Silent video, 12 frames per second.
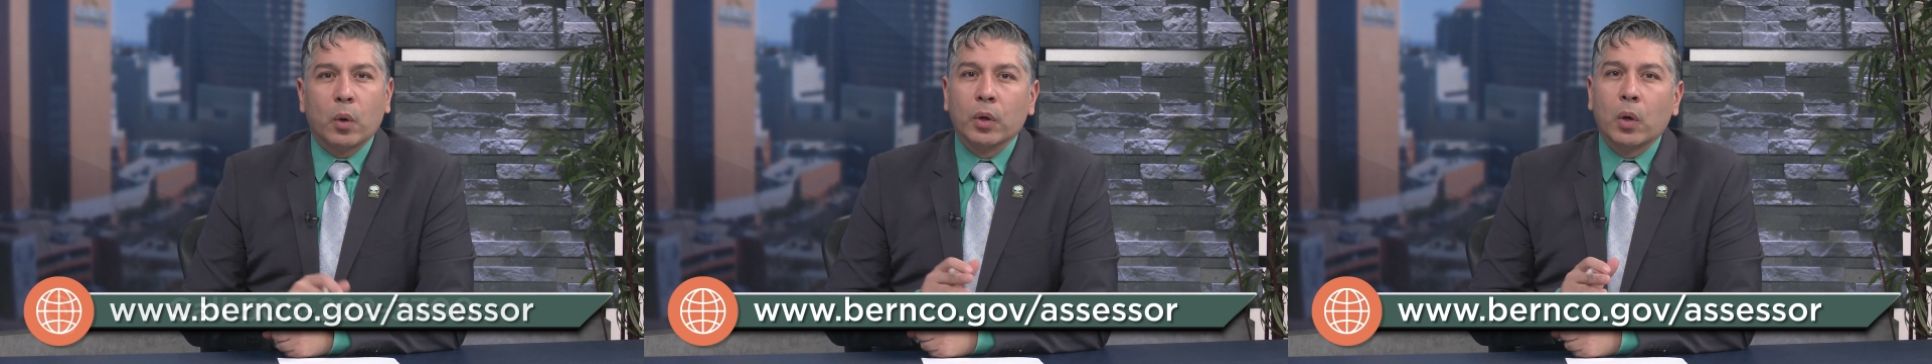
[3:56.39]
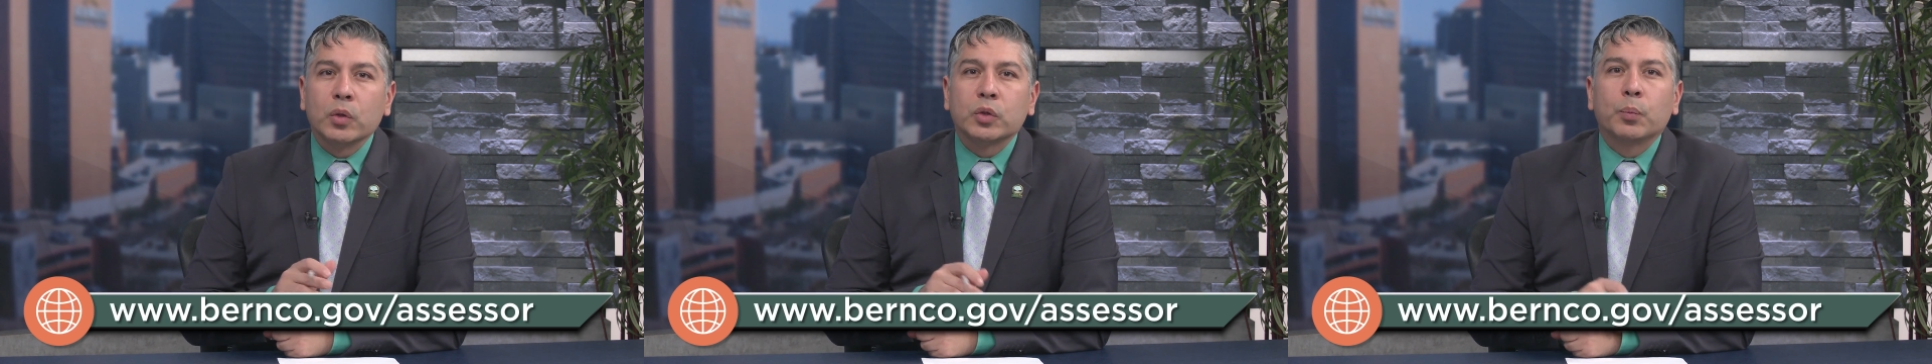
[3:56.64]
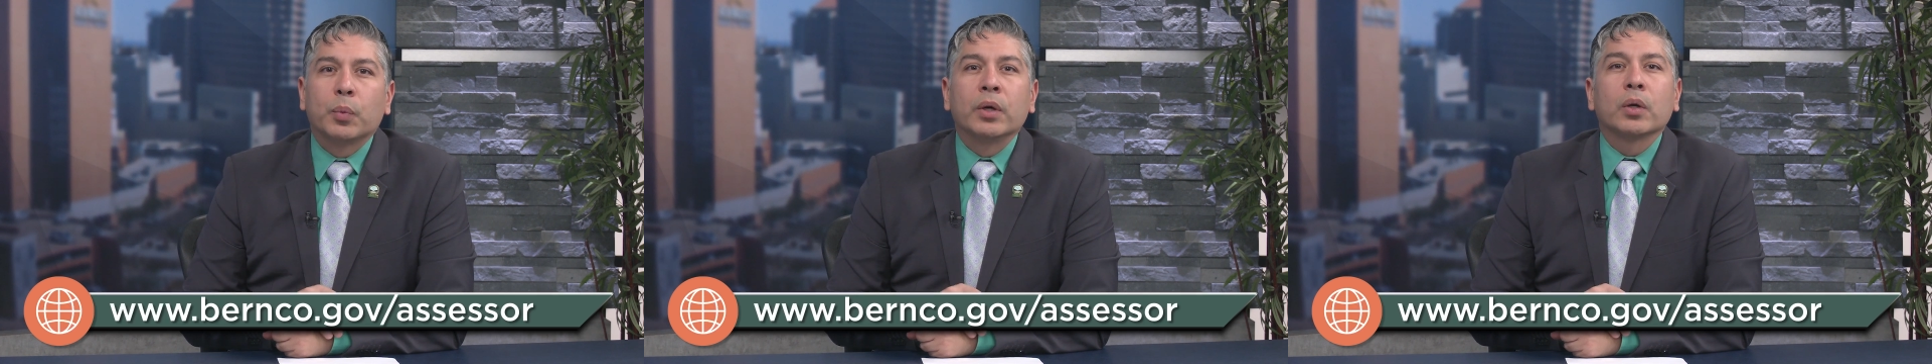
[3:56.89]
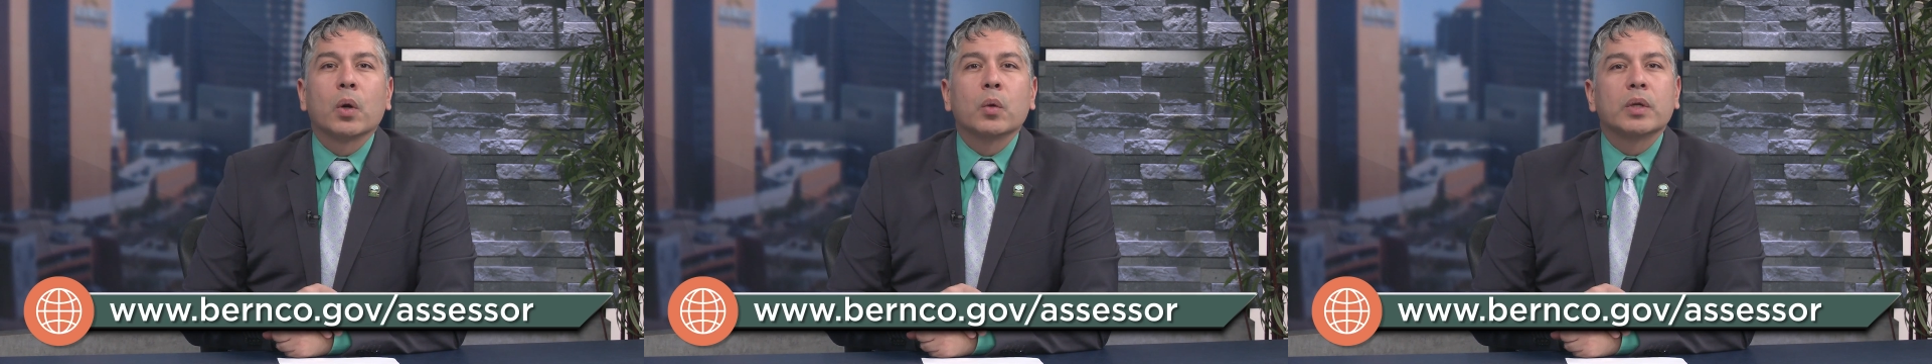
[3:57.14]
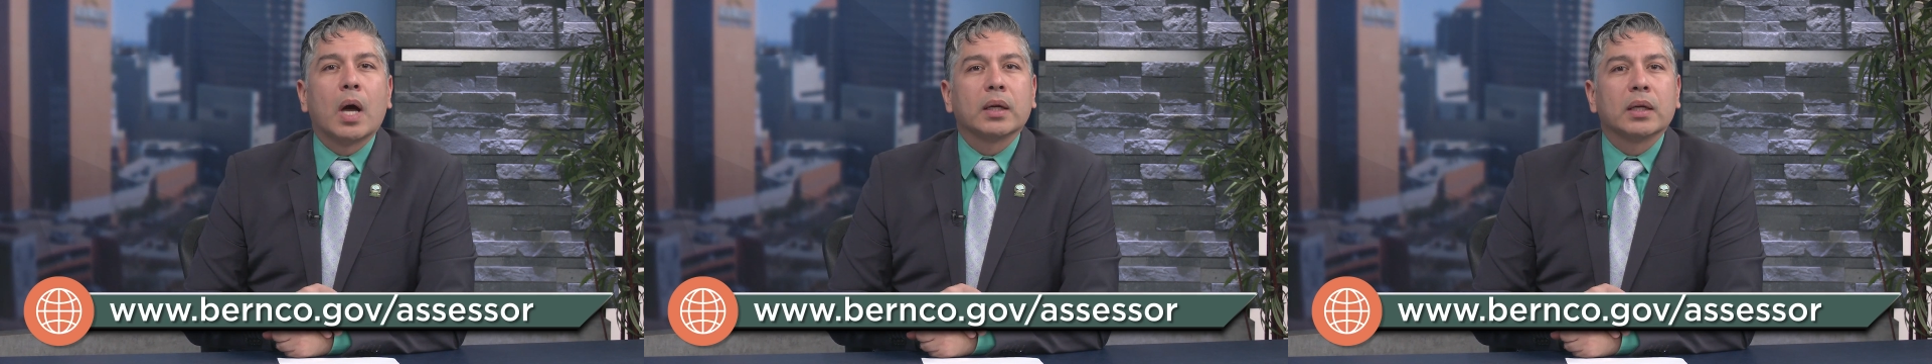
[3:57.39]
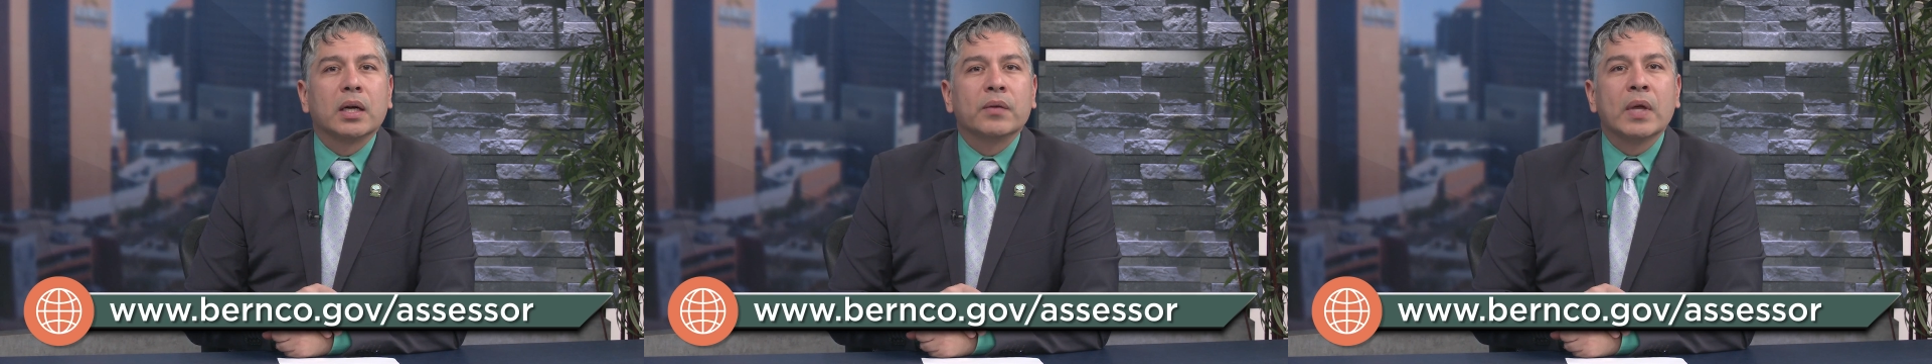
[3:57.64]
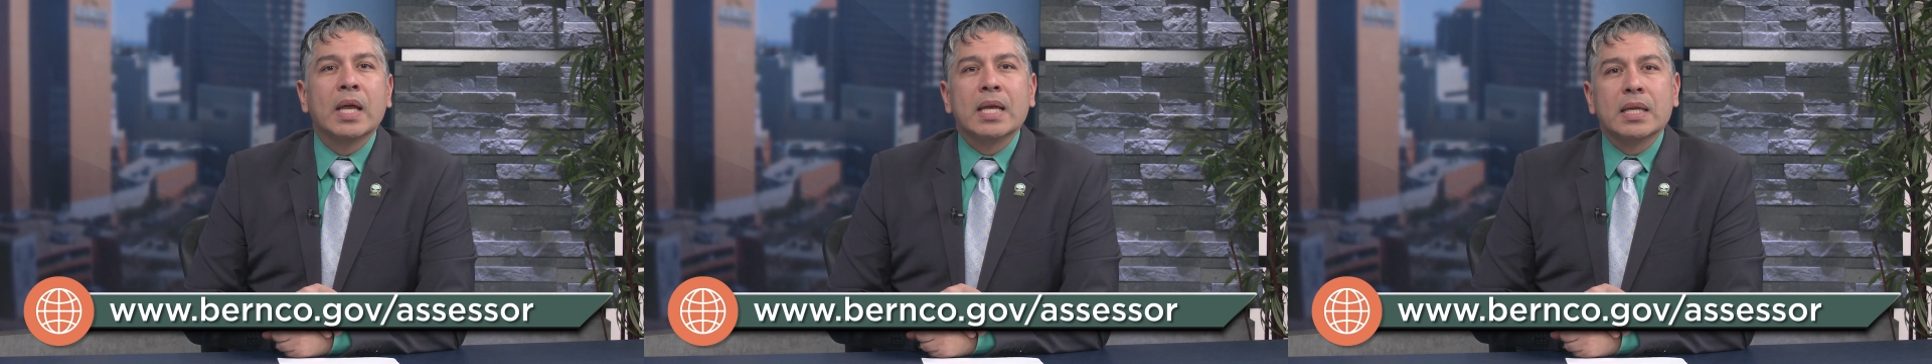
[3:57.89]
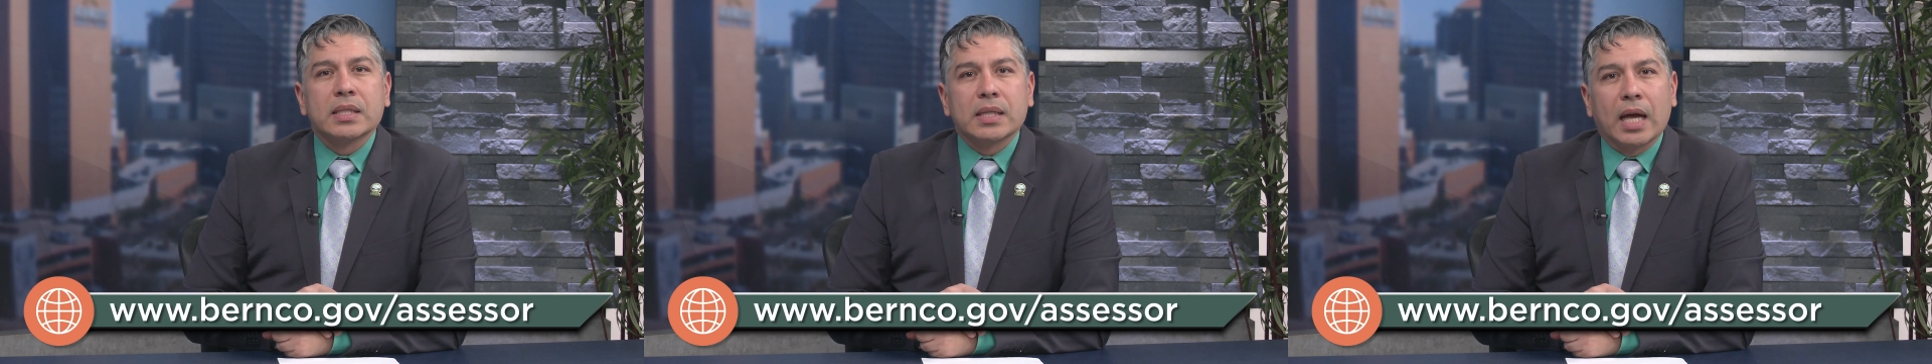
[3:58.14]
or go to
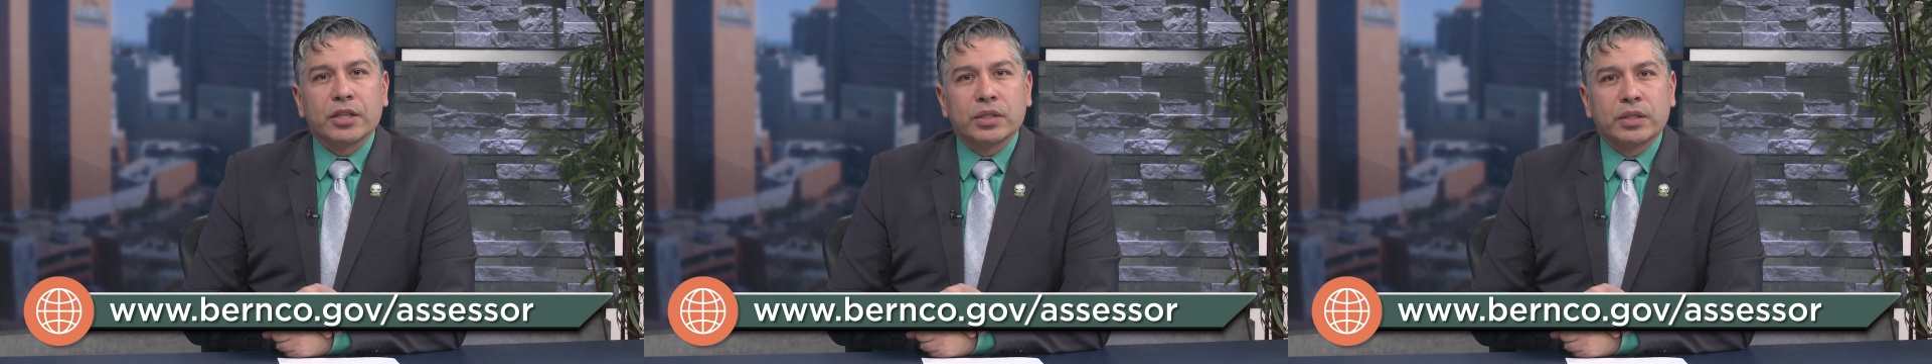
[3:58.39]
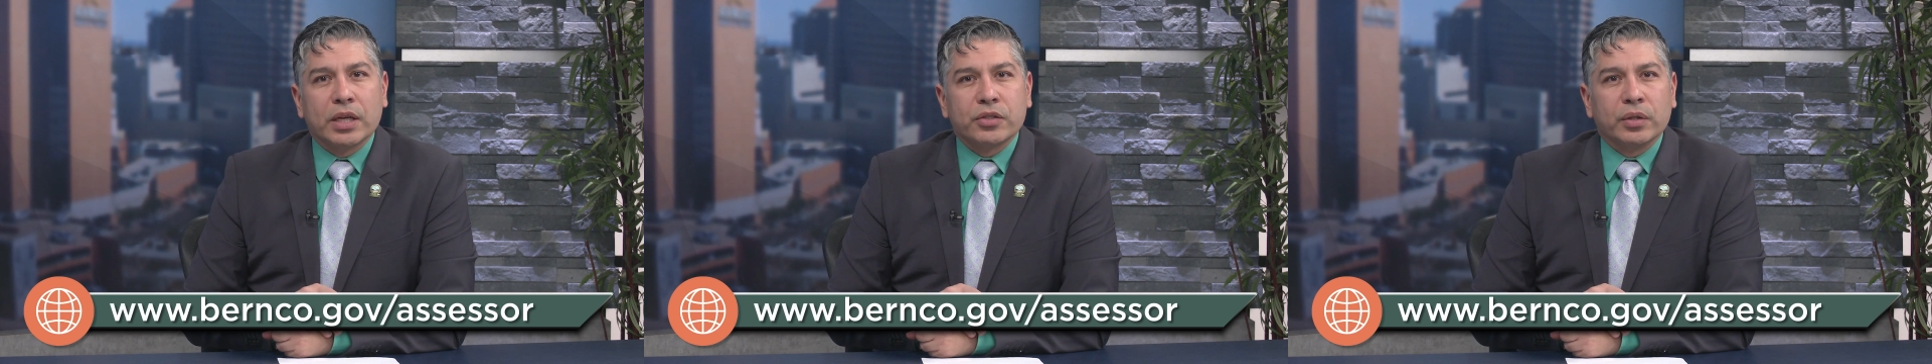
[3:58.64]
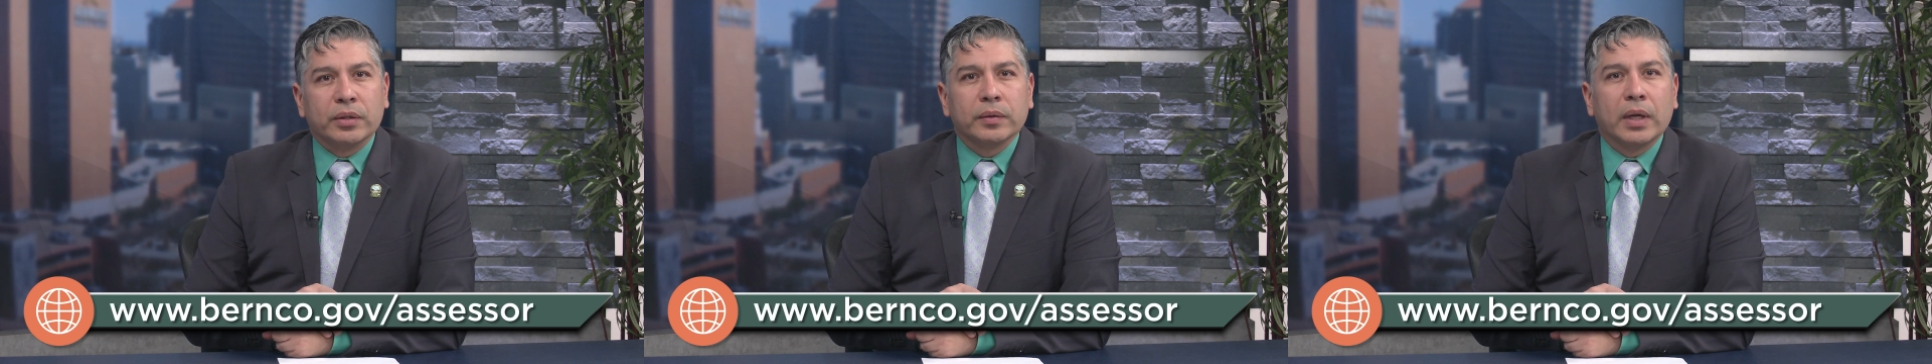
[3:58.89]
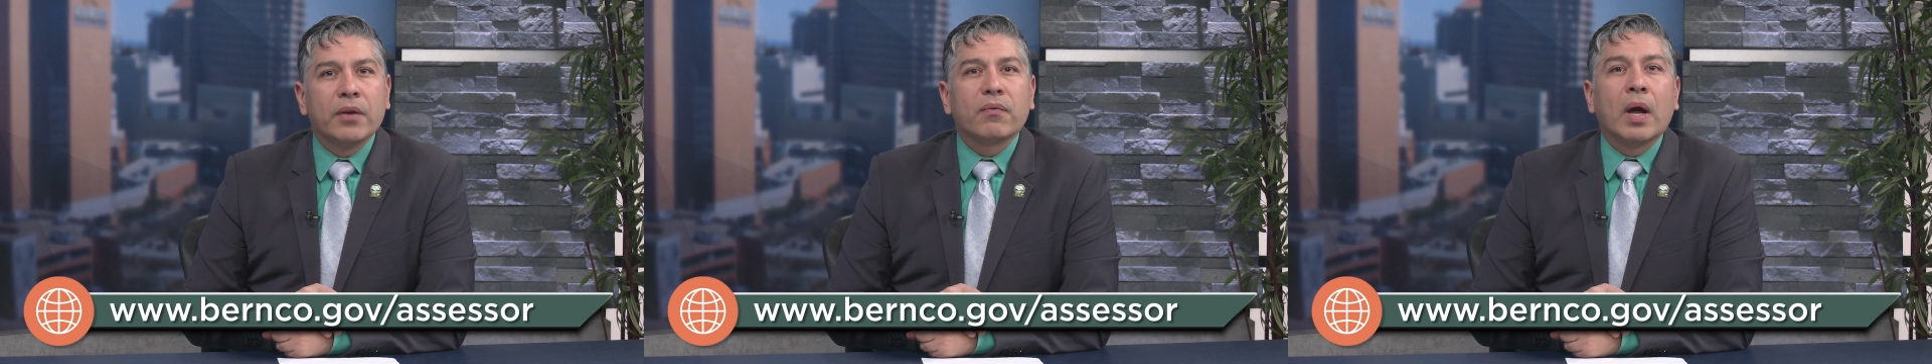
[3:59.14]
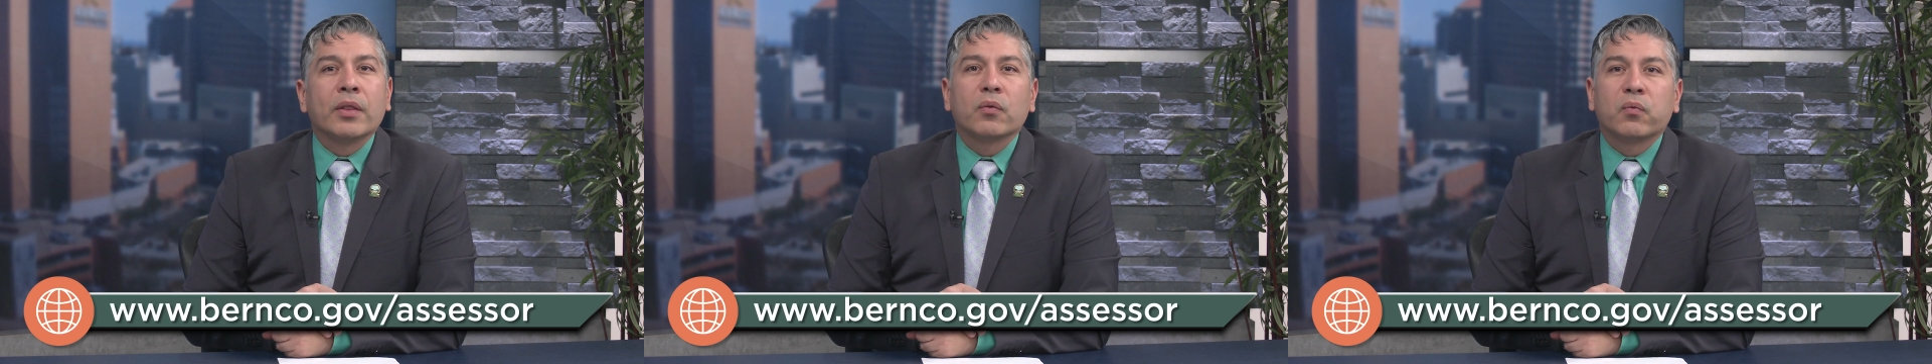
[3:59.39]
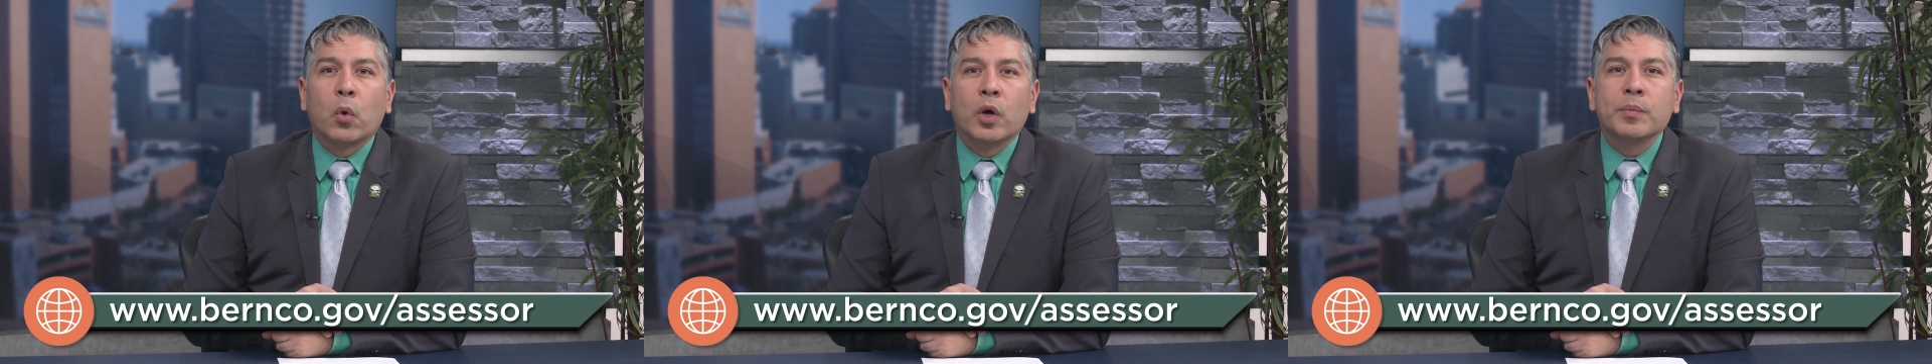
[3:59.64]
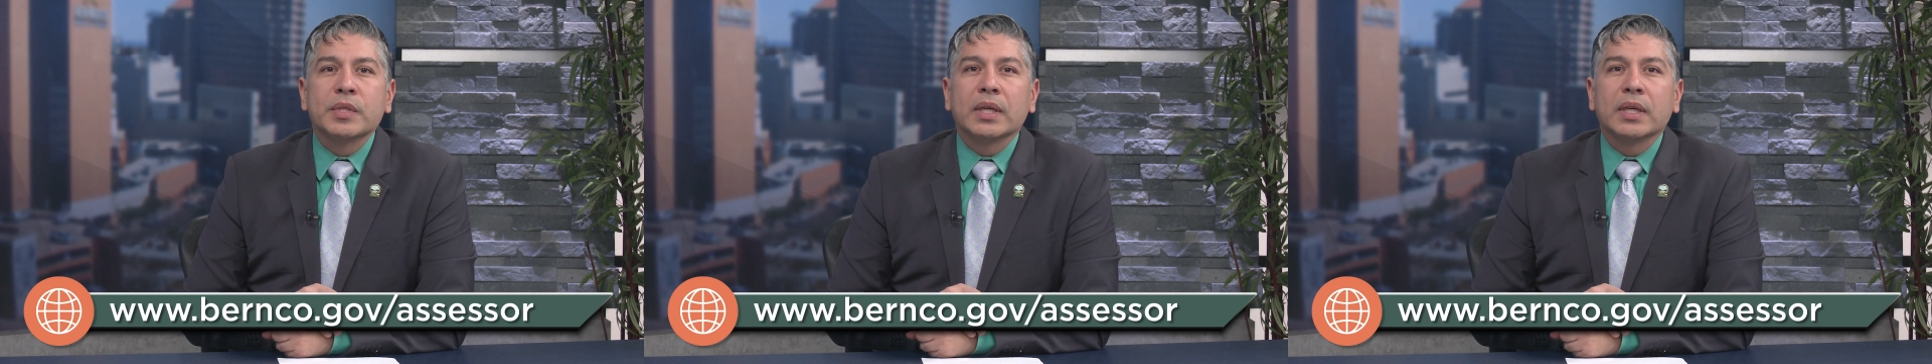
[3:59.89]
bernco.gov/assessor and find the forms